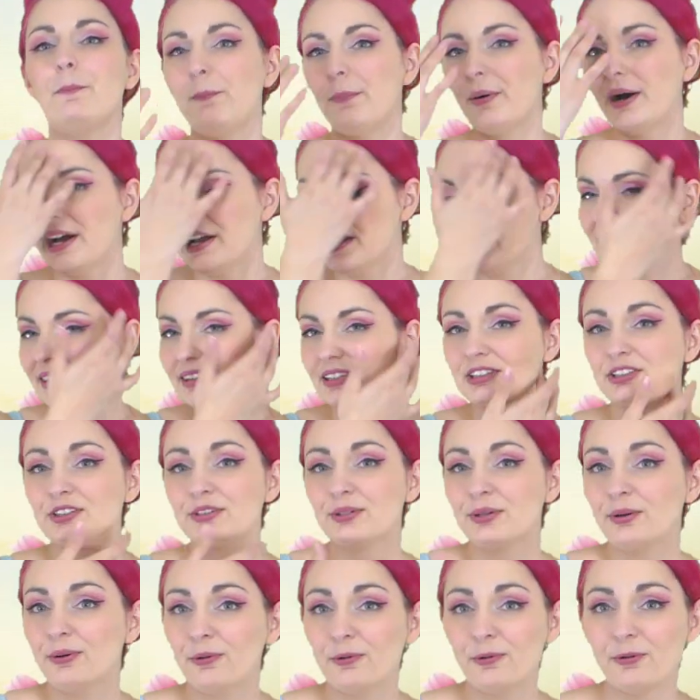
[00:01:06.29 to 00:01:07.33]
But the
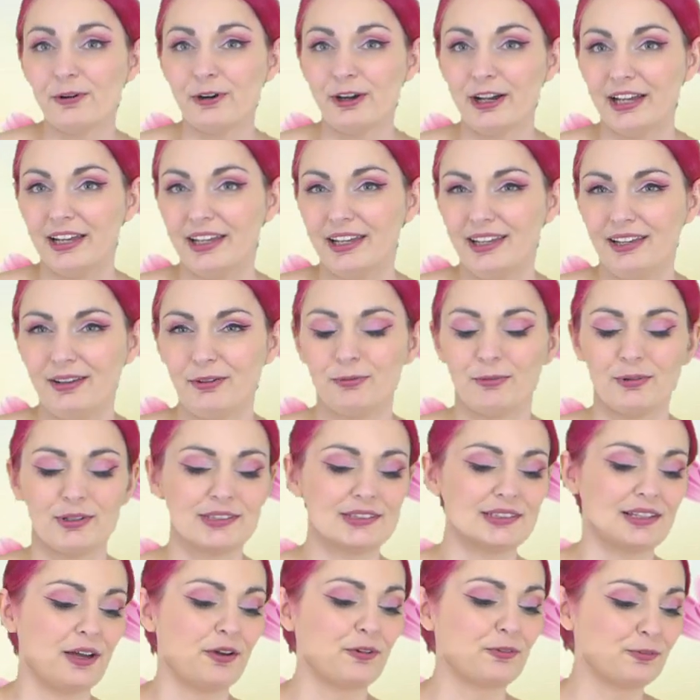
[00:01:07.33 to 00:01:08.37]
toy
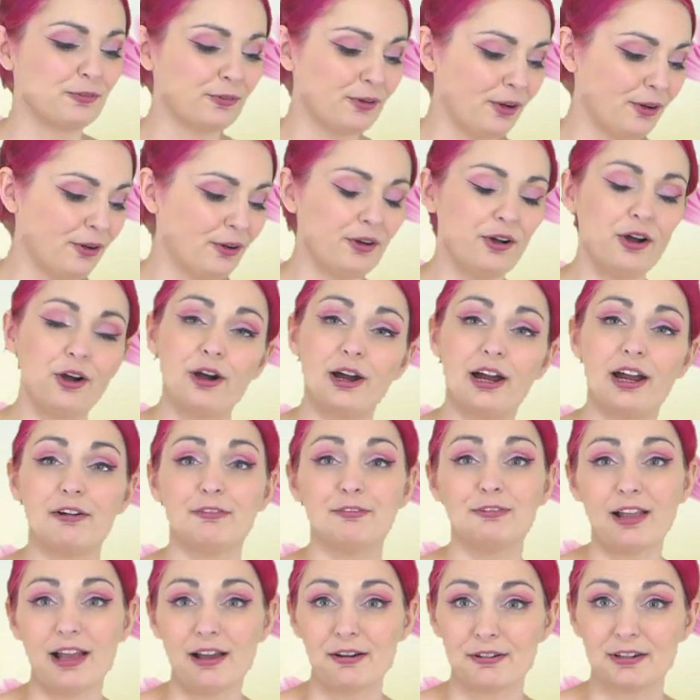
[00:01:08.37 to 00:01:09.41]
was a rose or
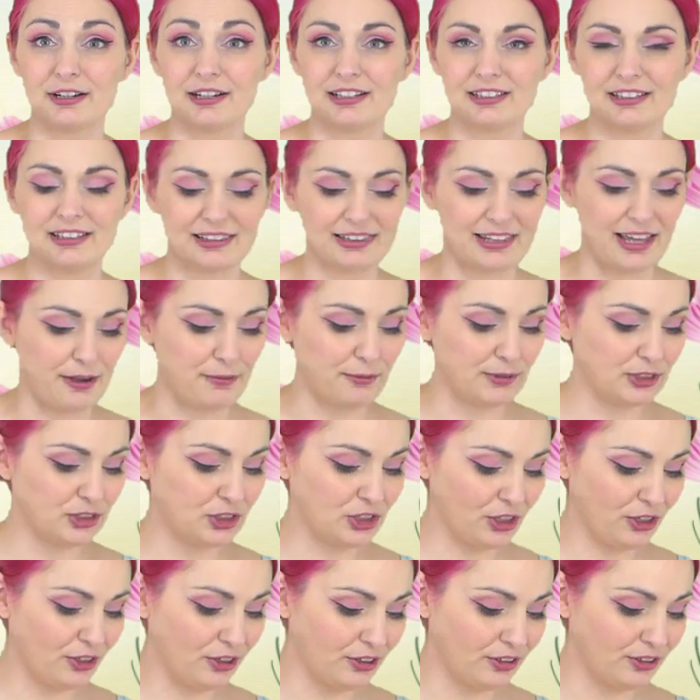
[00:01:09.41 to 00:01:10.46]
a flower that would
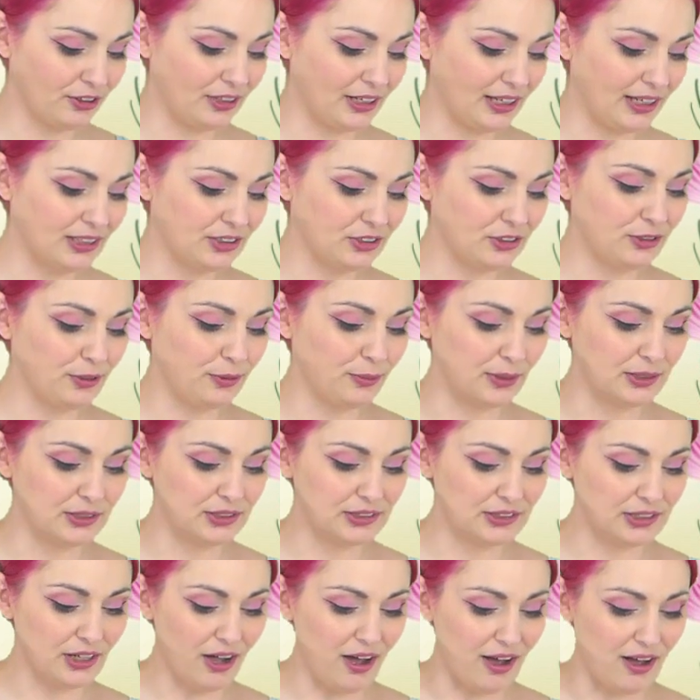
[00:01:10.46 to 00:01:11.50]
turn into
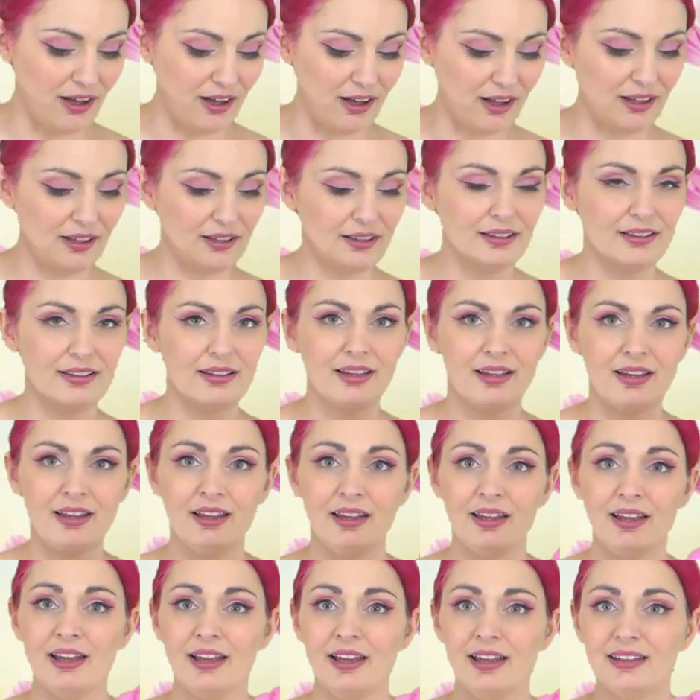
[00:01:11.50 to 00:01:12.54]
a doll.
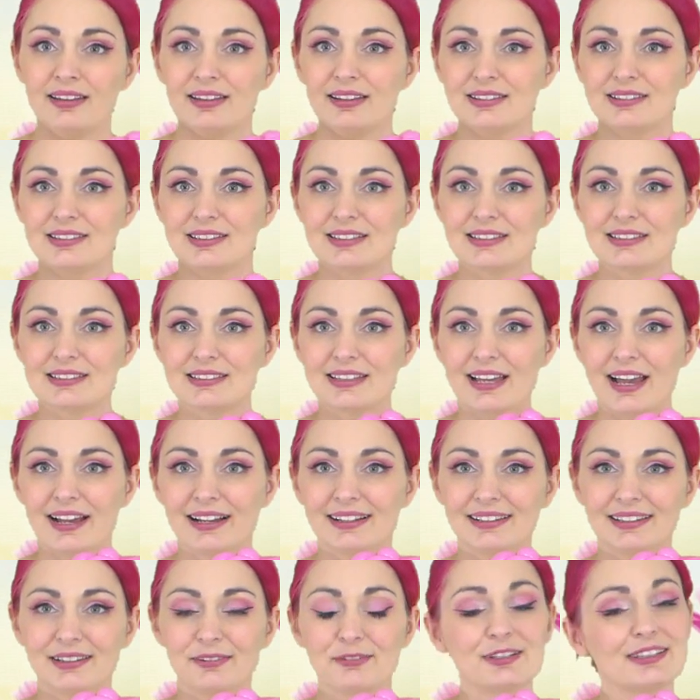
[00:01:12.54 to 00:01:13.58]
That's
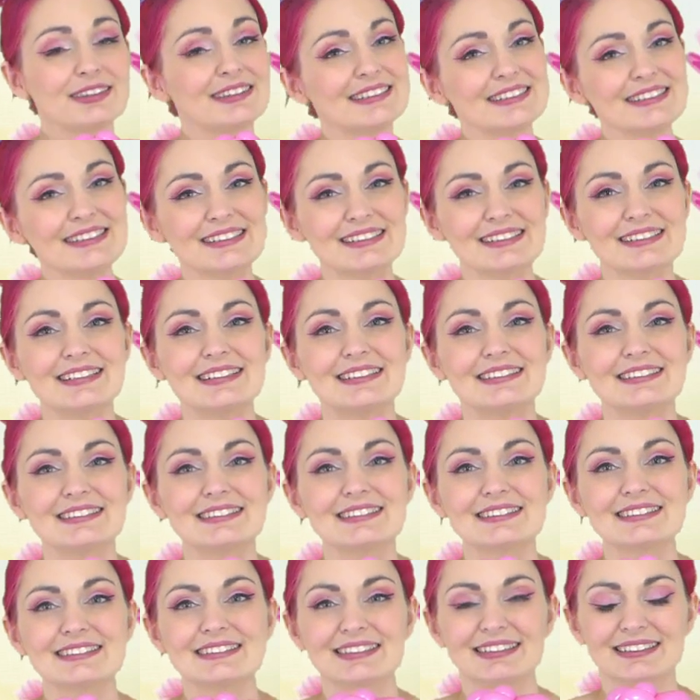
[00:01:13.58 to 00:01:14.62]
exactly what this
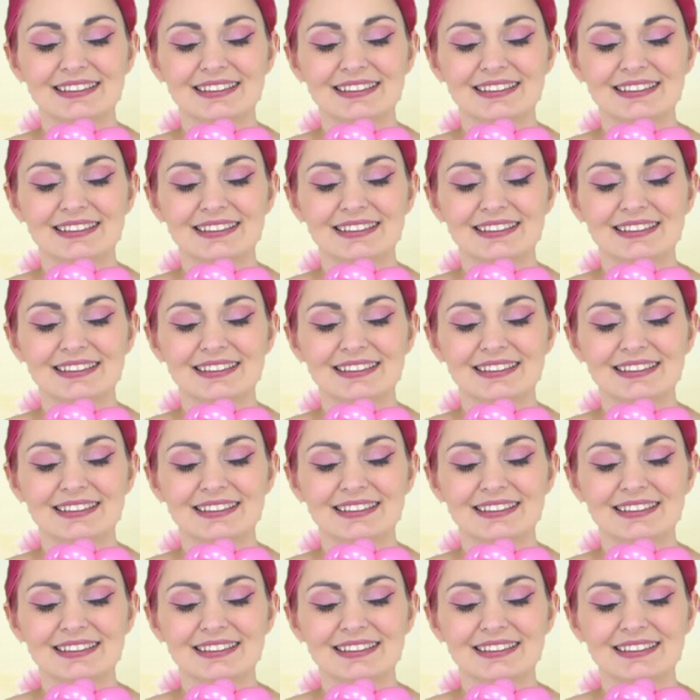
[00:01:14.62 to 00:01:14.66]
does.